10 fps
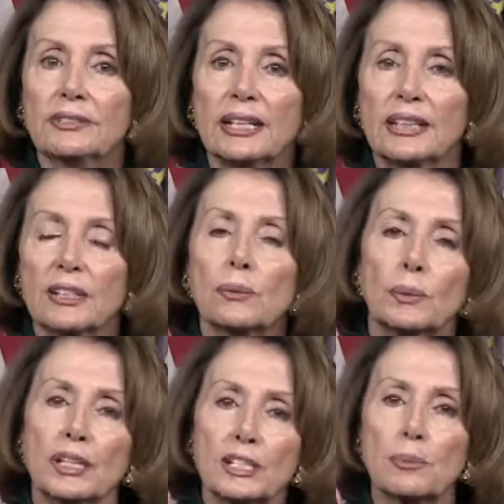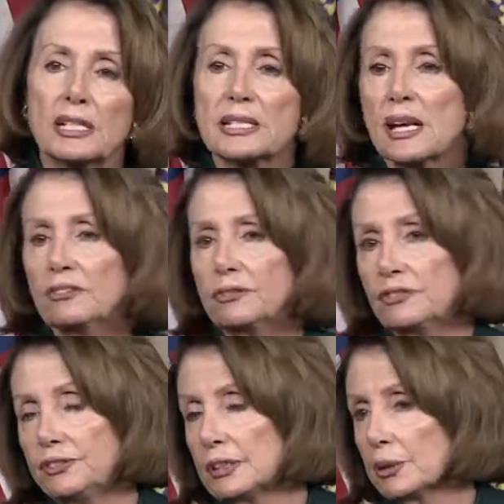and they want it to be a
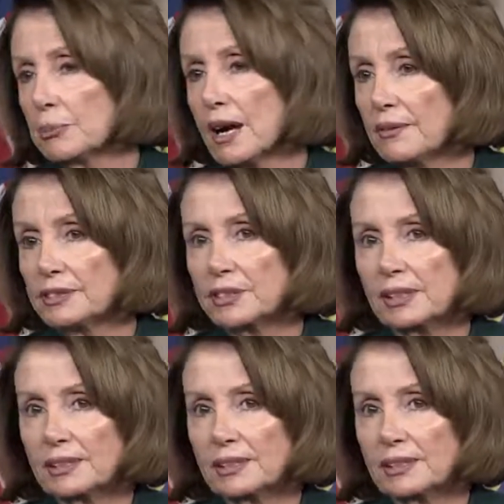self-fulfilling prophecy.